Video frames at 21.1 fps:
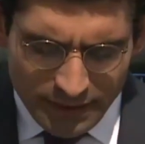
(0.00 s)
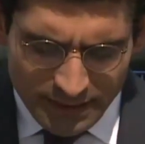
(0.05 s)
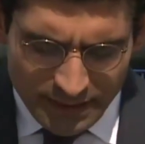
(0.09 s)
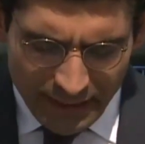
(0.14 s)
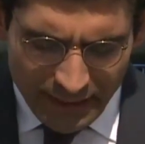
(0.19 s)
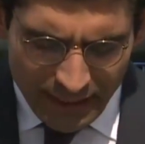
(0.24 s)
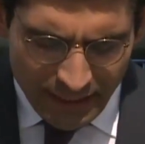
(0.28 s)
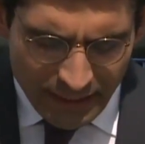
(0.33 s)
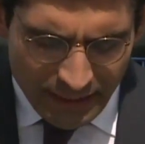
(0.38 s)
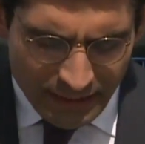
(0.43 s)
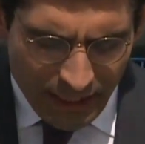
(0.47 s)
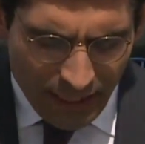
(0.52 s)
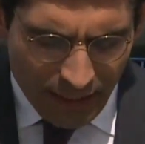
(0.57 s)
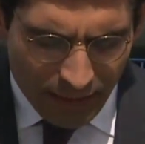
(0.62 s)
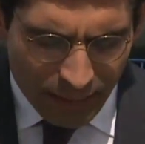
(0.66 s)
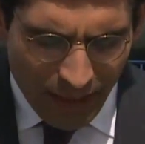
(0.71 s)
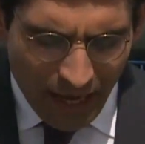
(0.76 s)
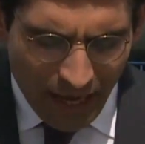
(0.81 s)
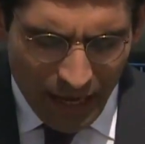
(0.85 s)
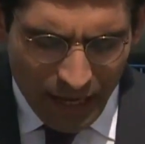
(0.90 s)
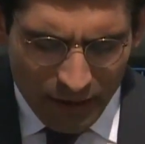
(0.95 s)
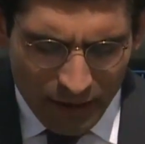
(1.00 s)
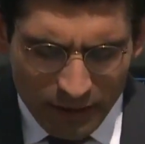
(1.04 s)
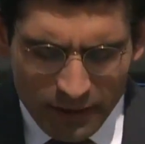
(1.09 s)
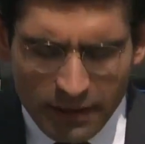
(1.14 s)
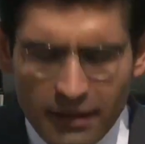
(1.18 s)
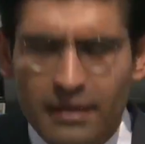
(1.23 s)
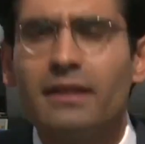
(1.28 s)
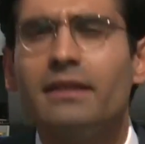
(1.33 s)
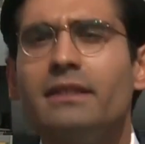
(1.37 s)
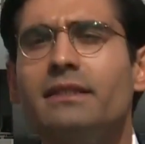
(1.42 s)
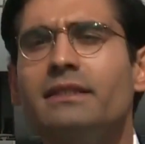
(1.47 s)
seen that
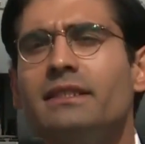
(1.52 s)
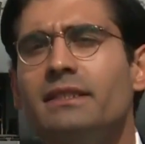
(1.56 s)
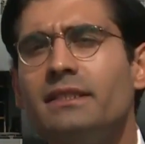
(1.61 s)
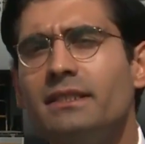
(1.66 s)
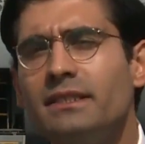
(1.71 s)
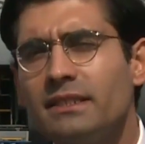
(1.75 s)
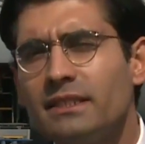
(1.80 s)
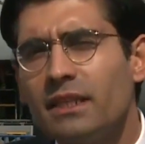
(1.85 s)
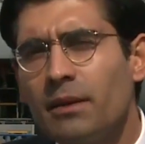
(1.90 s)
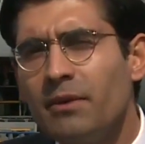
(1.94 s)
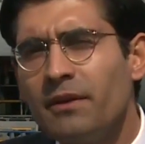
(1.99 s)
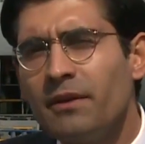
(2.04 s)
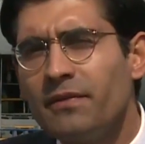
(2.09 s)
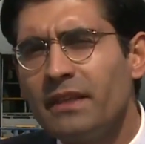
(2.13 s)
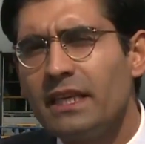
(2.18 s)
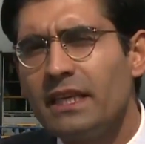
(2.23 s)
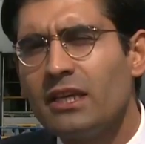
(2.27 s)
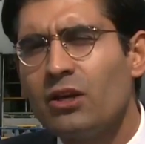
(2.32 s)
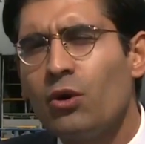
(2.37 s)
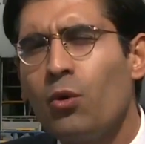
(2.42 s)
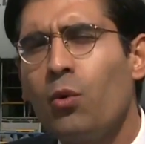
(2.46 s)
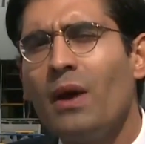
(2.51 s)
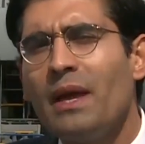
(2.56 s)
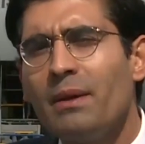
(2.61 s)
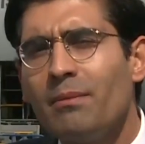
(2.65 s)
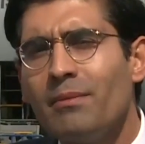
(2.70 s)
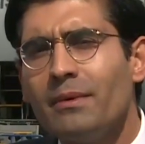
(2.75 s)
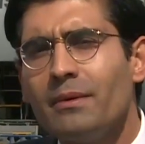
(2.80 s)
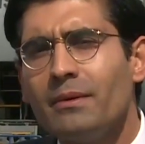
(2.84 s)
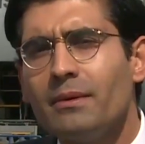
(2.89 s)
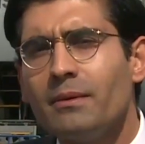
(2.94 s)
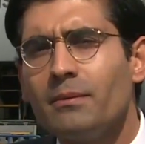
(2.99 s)
but Omer, let me ask
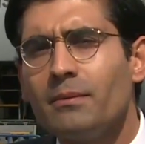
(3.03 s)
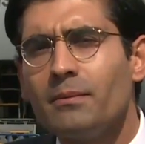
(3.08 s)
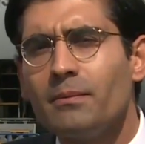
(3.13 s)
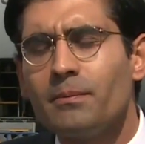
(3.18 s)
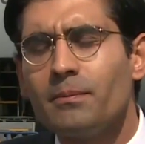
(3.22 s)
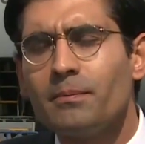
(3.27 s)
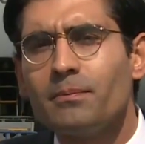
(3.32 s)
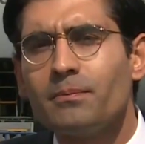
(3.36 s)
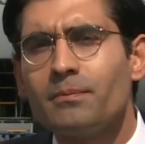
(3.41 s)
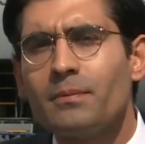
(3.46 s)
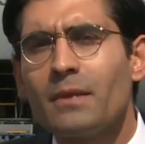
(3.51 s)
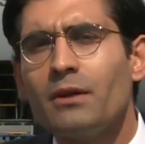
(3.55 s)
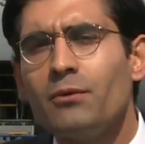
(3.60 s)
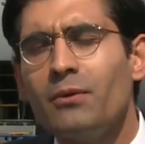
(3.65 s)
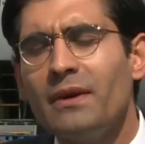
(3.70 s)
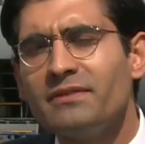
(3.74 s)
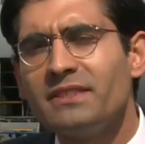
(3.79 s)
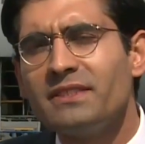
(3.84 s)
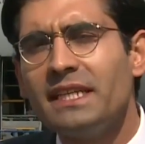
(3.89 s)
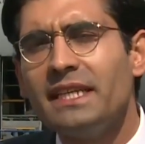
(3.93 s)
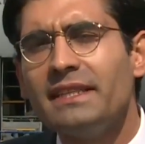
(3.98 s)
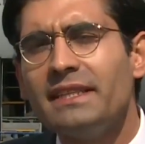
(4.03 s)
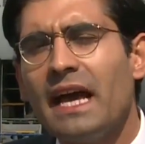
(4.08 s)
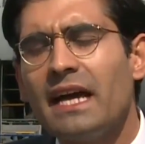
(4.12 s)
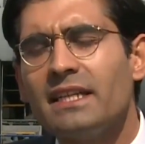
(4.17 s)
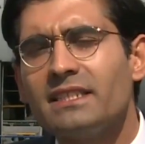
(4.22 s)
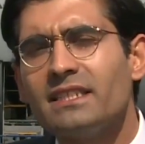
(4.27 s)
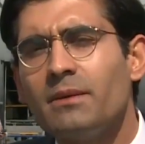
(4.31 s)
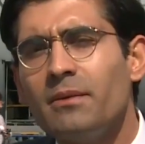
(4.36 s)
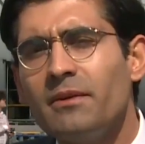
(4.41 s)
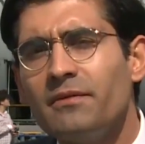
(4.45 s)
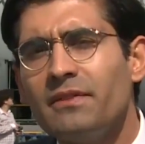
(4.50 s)
you, uh, I think
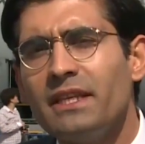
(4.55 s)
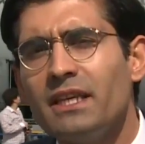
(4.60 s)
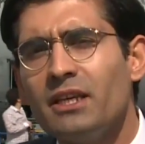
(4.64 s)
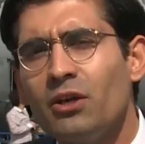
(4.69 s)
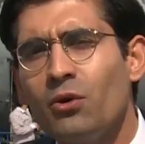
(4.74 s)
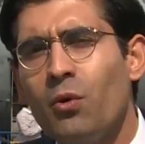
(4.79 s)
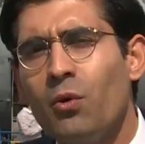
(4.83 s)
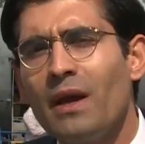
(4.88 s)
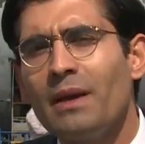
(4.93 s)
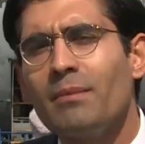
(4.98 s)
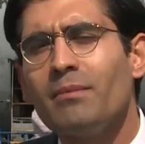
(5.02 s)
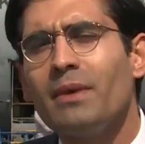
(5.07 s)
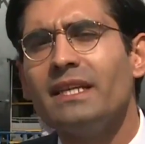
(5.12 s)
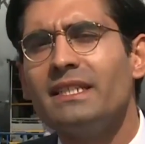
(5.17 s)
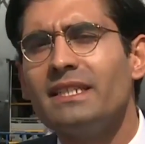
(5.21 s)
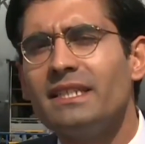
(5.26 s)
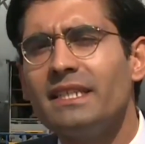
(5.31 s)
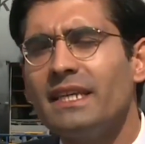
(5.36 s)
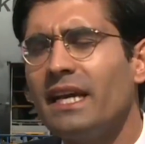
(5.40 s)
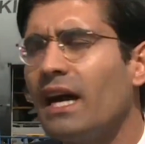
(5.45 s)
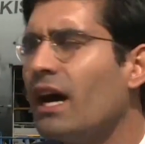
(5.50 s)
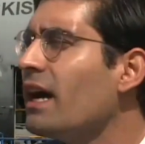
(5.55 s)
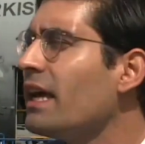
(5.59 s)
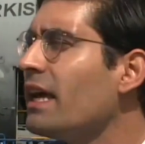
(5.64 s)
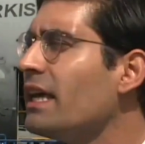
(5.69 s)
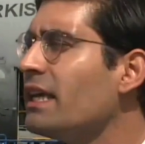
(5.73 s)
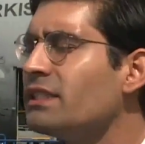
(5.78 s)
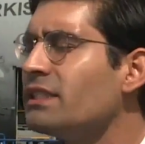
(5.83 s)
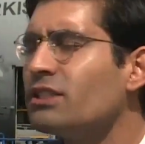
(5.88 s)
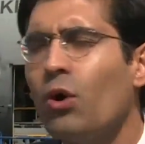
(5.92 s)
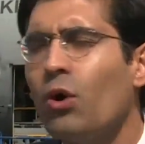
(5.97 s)
uh, equally exciting. Is